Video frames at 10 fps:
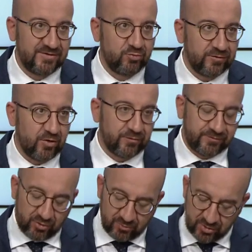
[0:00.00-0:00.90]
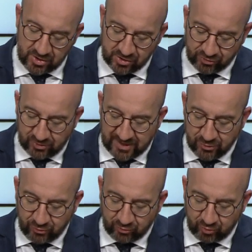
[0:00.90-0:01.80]
so that we can make
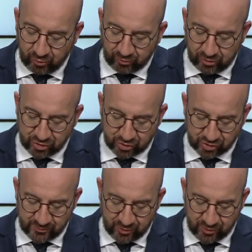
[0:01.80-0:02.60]
progress together